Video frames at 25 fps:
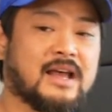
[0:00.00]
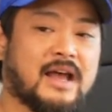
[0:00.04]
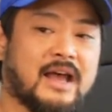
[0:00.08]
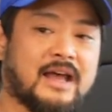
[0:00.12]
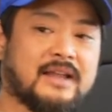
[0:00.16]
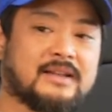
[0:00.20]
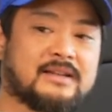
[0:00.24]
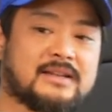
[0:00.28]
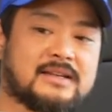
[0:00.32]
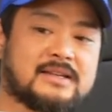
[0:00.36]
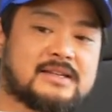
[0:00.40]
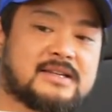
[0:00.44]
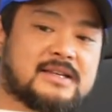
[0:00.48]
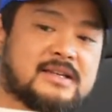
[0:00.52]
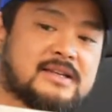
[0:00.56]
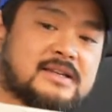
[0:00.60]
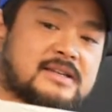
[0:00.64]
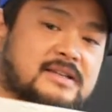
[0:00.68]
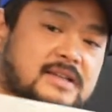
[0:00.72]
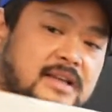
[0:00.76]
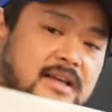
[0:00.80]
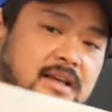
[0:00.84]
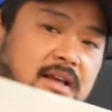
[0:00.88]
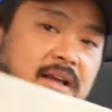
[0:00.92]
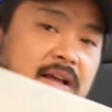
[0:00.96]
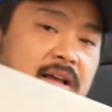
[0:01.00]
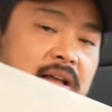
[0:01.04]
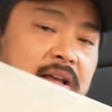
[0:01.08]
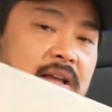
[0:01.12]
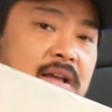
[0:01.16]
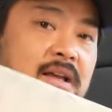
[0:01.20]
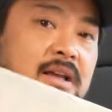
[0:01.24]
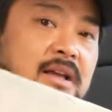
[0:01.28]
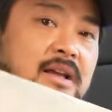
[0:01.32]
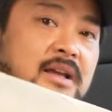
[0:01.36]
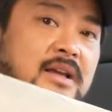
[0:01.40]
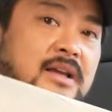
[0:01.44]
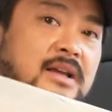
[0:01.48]
And this is a
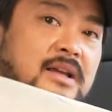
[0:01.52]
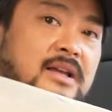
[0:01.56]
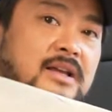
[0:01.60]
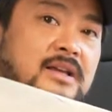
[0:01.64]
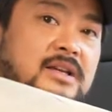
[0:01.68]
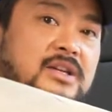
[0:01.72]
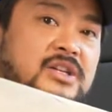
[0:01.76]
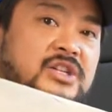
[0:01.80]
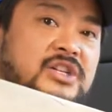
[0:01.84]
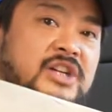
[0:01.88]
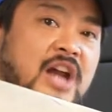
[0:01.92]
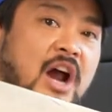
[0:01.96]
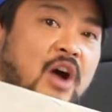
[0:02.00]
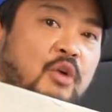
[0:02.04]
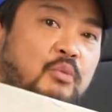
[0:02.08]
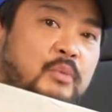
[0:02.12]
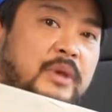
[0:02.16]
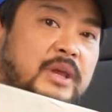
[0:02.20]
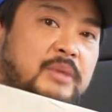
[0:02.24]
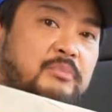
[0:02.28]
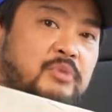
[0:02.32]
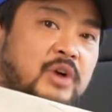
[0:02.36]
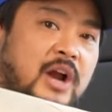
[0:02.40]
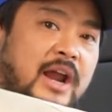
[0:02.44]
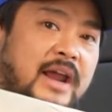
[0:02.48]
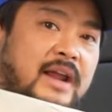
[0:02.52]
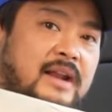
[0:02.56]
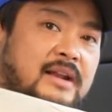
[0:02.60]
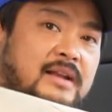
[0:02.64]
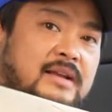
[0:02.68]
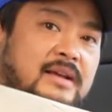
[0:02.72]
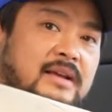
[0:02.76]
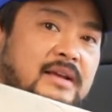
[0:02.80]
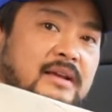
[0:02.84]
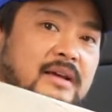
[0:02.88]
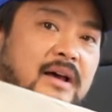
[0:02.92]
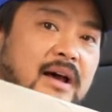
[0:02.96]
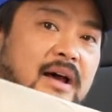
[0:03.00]
Xiaomi brand
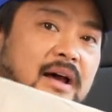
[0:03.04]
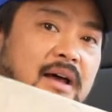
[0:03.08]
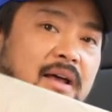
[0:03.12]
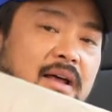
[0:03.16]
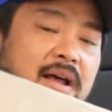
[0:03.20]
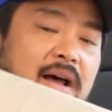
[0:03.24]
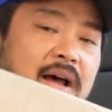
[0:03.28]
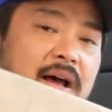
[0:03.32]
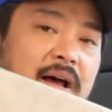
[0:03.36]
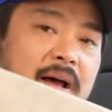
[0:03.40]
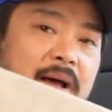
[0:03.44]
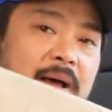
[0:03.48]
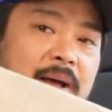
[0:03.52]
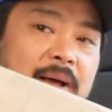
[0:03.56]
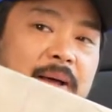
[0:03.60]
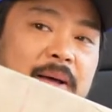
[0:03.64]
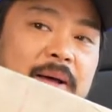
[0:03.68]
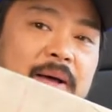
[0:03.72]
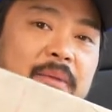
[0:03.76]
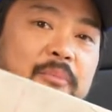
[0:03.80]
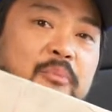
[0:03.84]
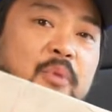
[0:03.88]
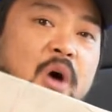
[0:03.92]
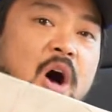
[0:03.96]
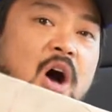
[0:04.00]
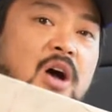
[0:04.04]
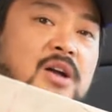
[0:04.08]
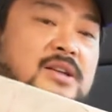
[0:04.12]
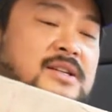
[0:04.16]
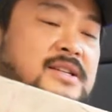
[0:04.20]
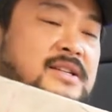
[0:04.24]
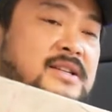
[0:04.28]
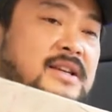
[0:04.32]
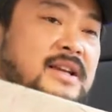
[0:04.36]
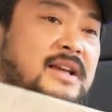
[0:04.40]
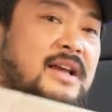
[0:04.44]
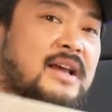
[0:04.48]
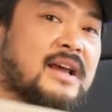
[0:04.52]
uh,
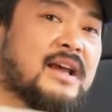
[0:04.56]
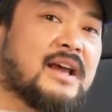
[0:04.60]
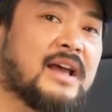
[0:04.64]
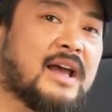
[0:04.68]
box,